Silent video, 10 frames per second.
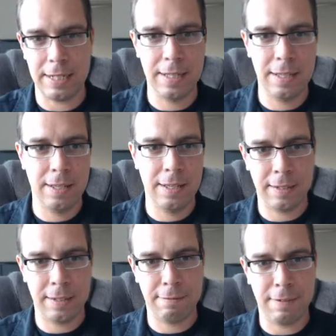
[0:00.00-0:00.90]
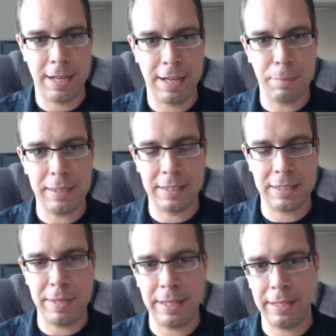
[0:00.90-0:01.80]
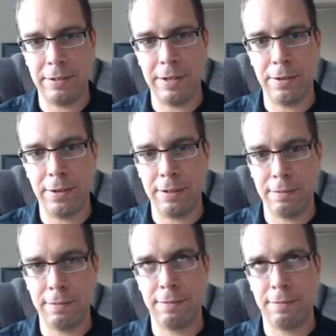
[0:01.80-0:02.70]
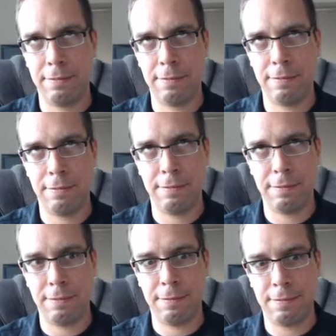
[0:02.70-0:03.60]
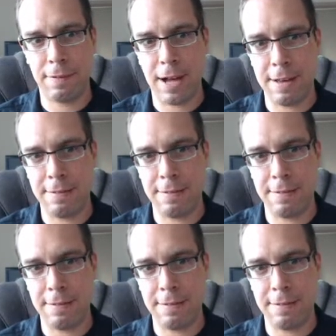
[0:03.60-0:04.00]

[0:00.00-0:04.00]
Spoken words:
that 5 will basically make an iterator of 5 in